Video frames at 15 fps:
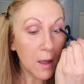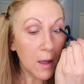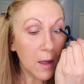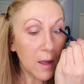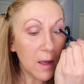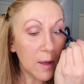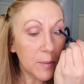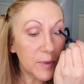
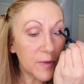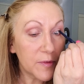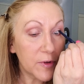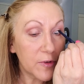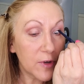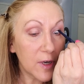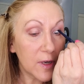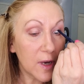It helps if you
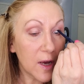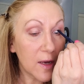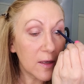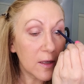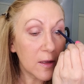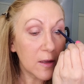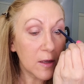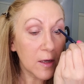try not
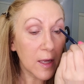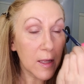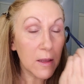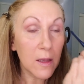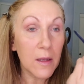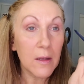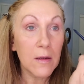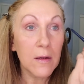to look at
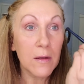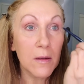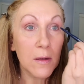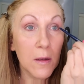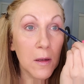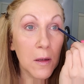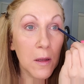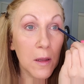the
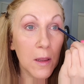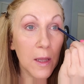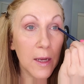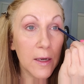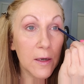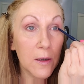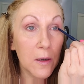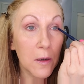
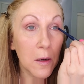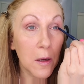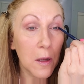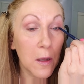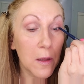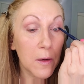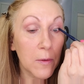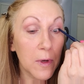liner,
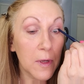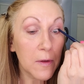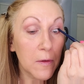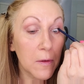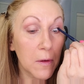otherwise